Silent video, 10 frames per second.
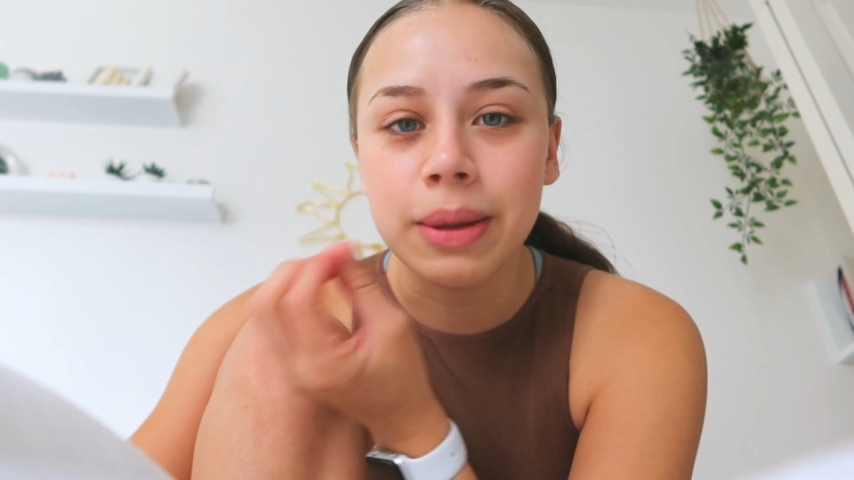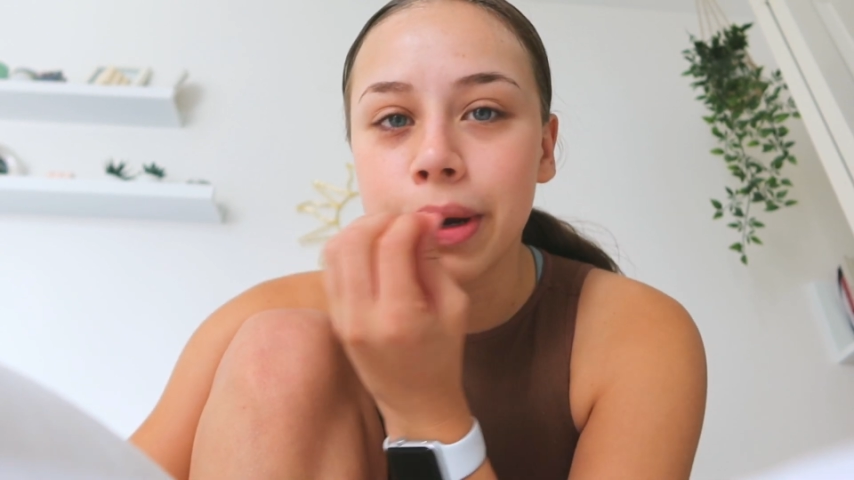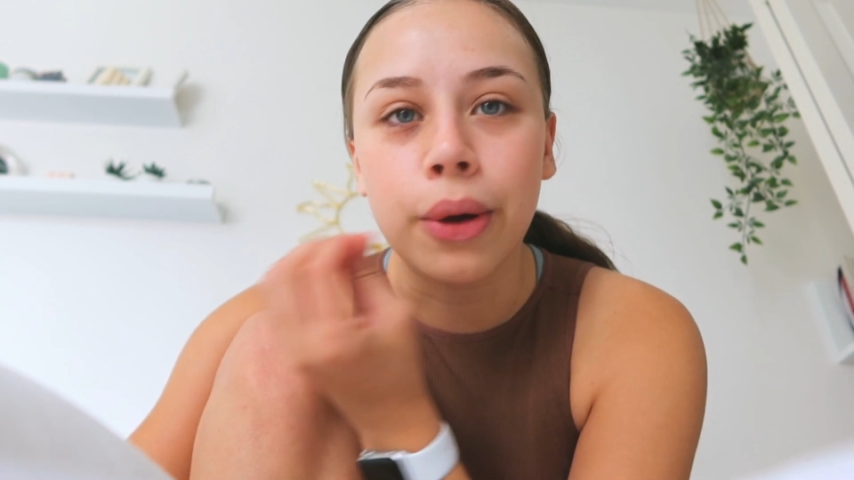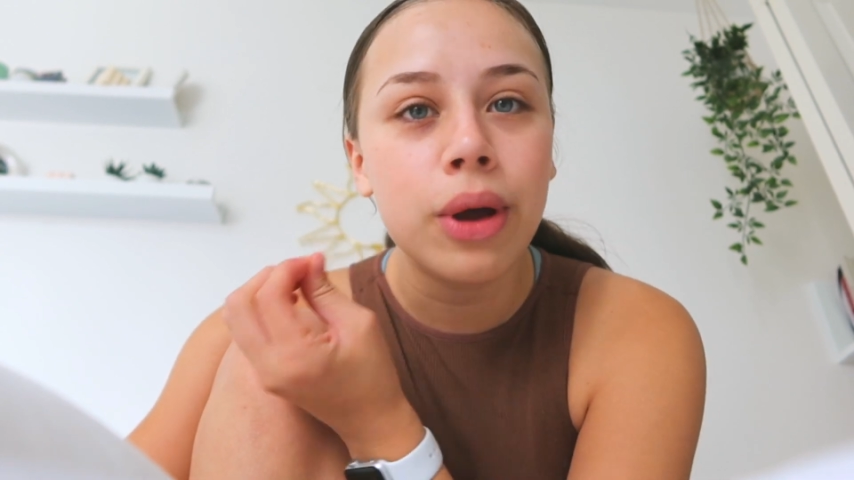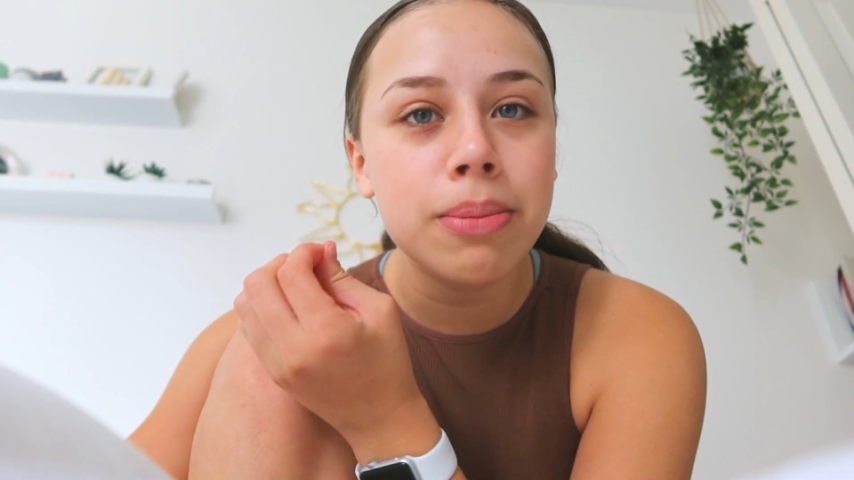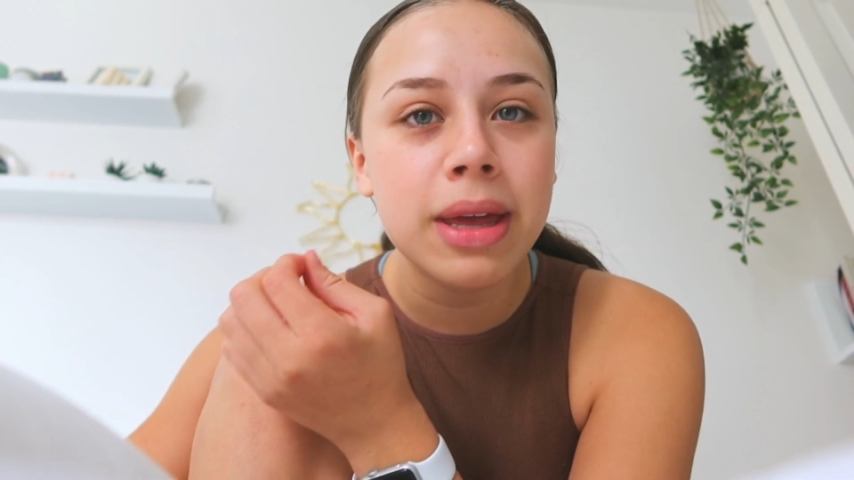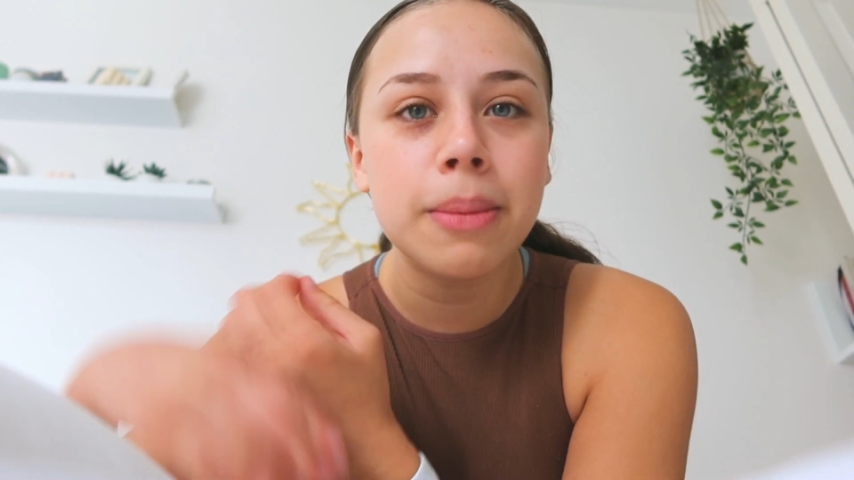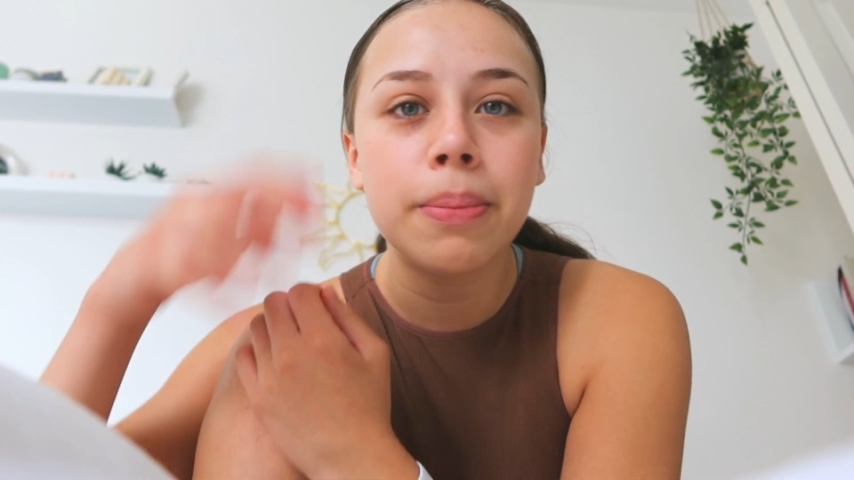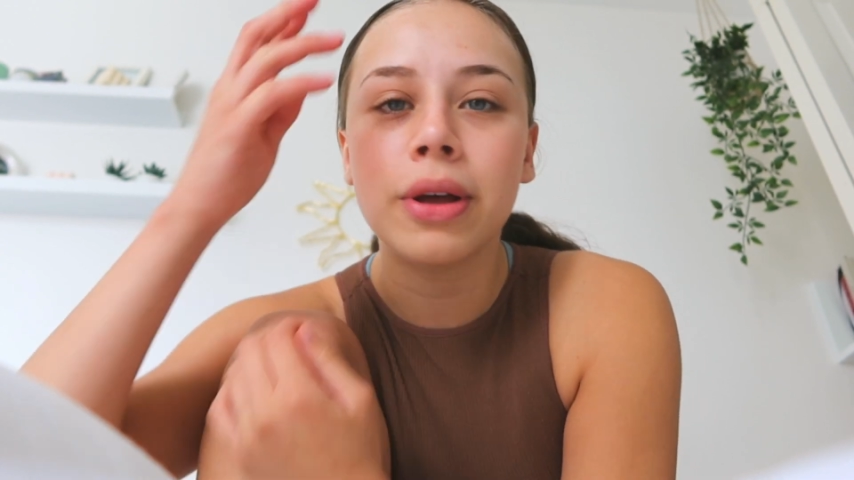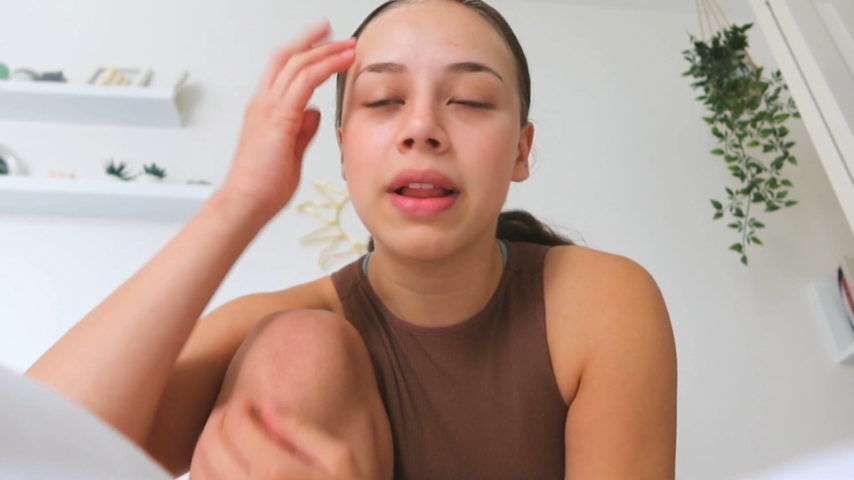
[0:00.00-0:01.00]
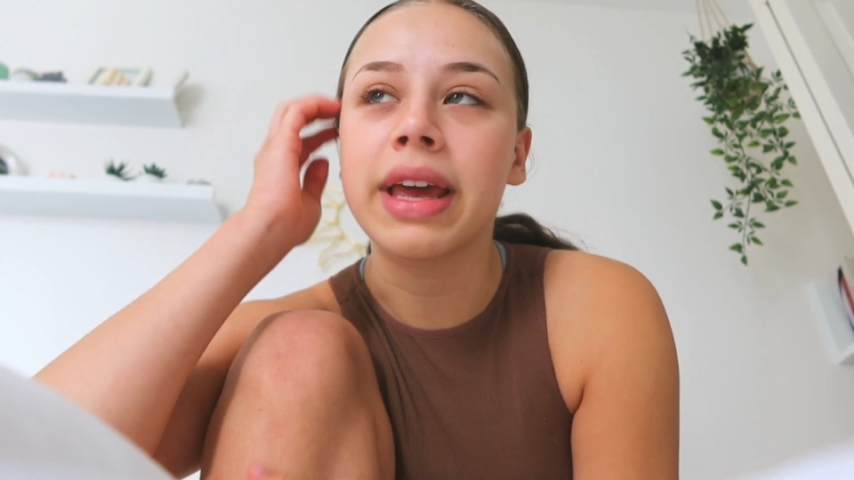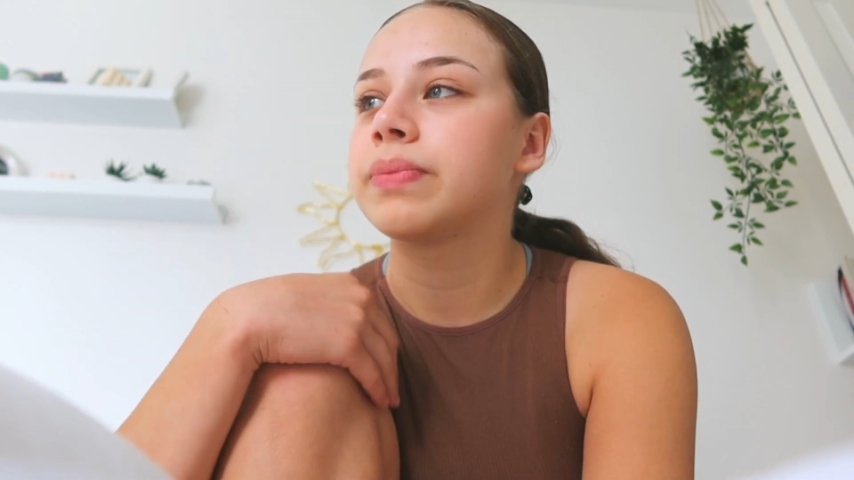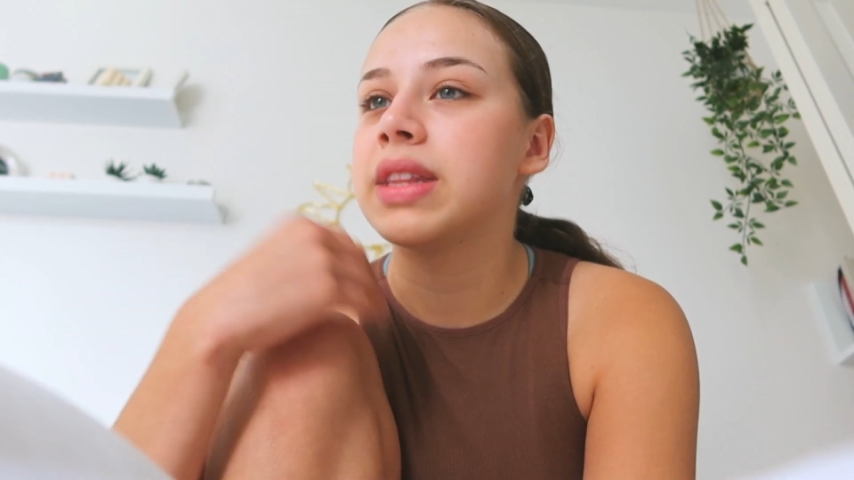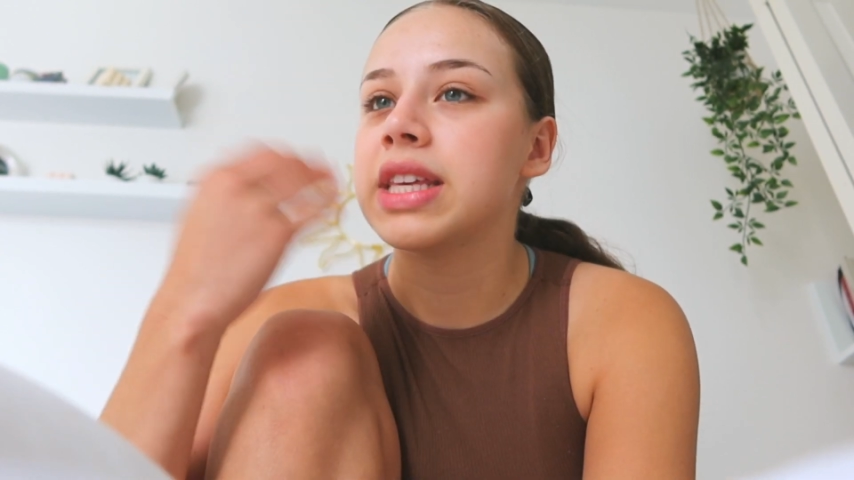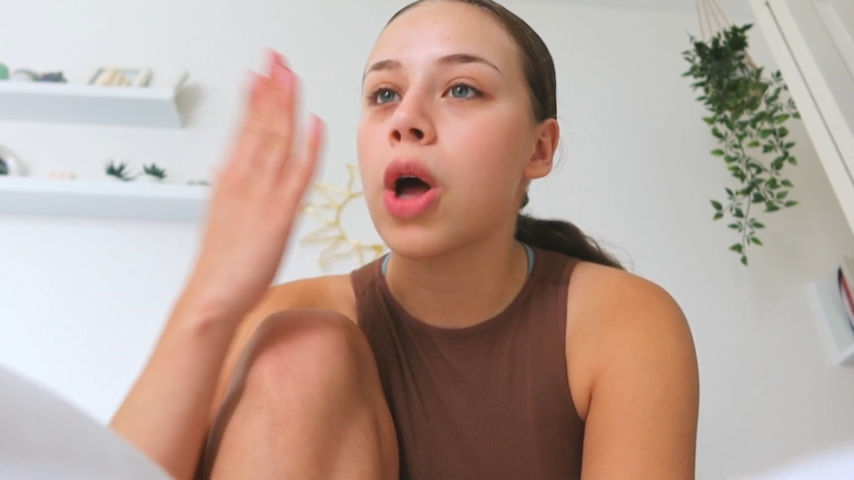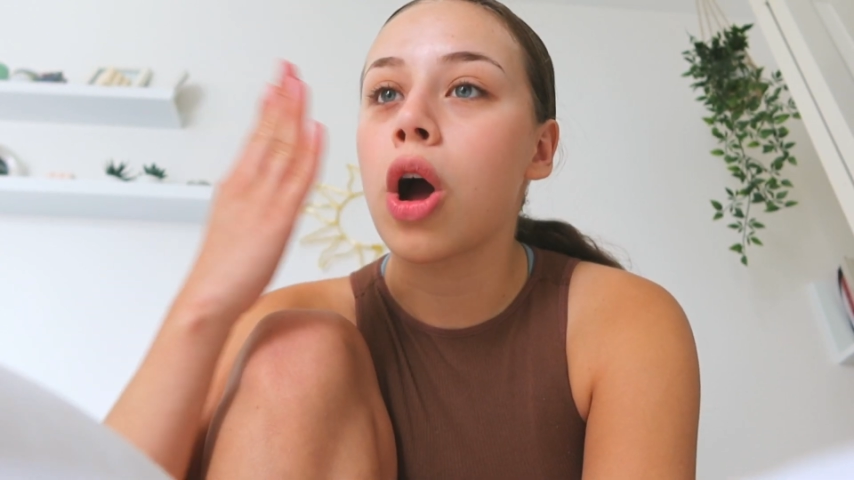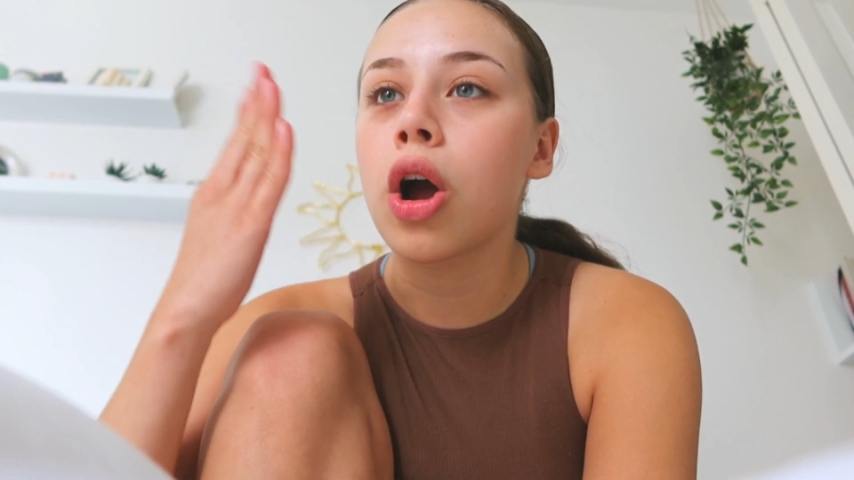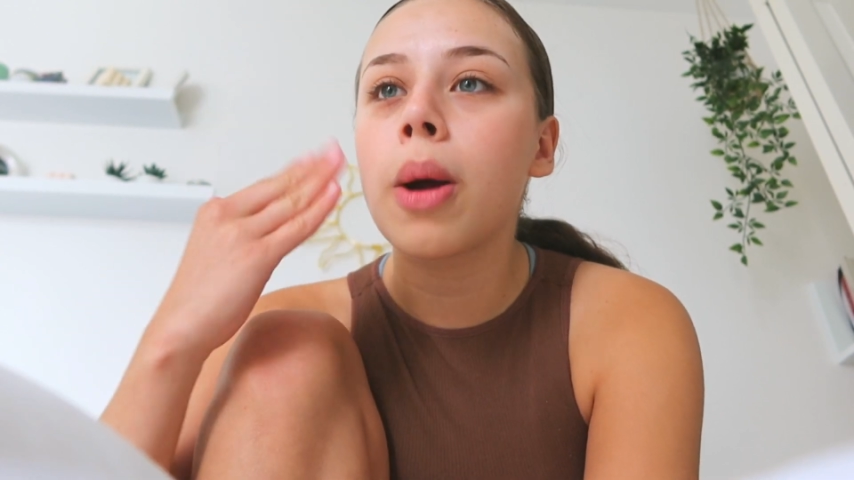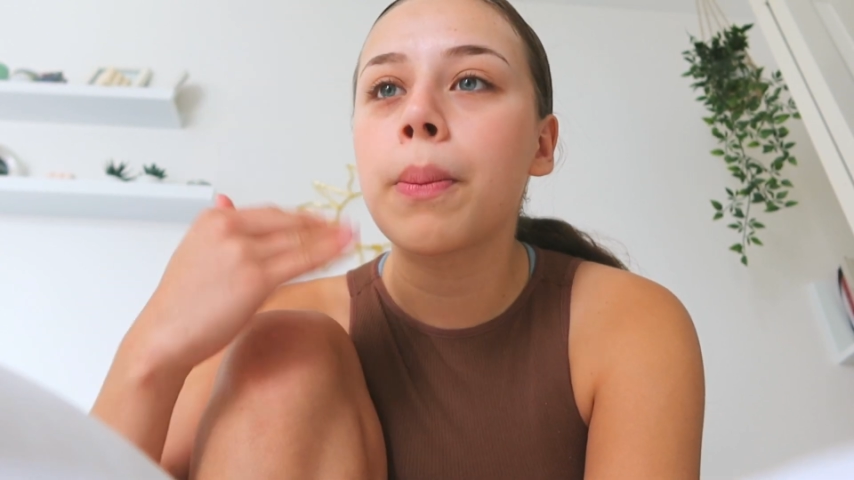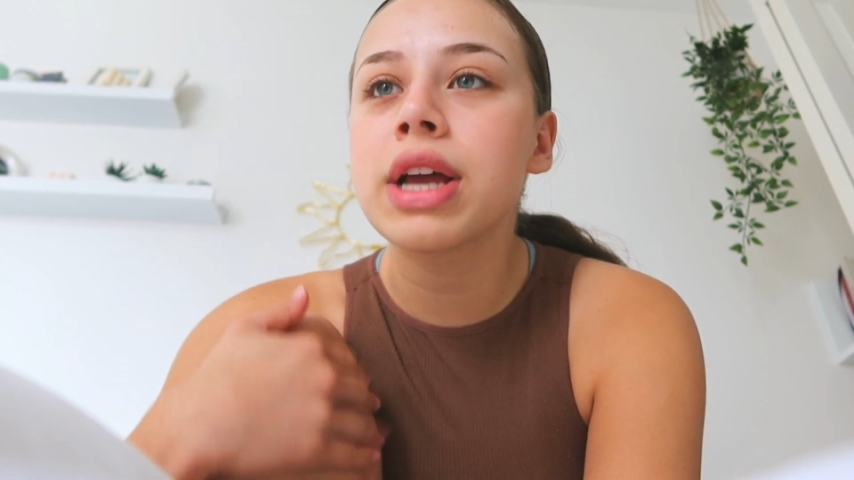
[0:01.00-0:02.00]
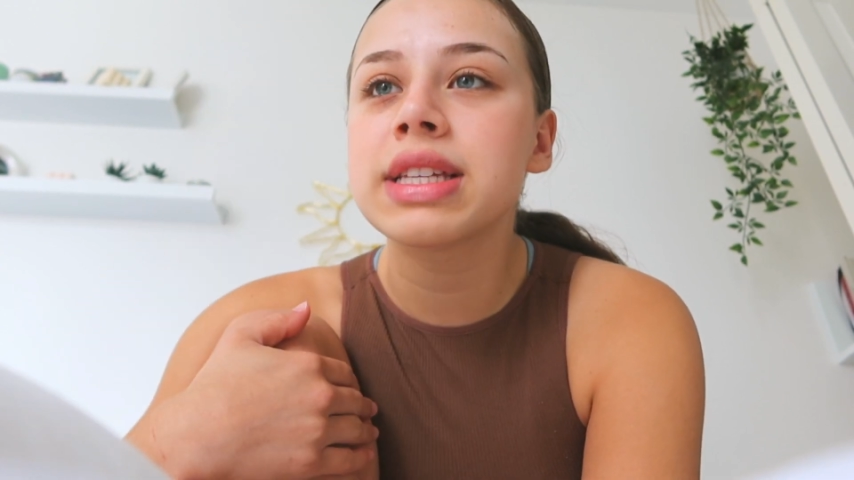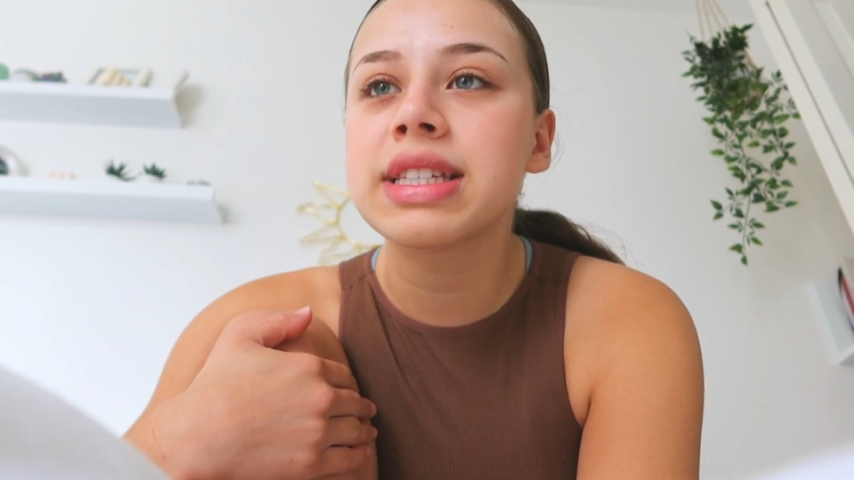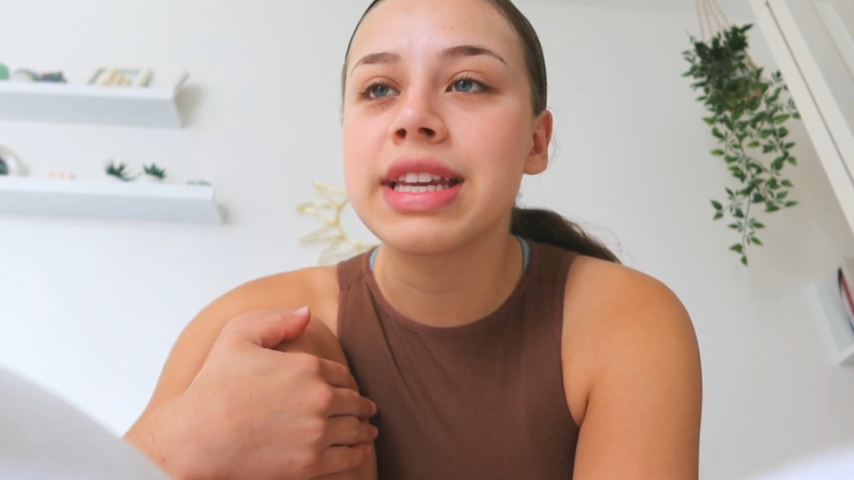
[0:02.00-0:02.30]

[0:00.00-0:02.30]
like put ointment, put like these hot compresses.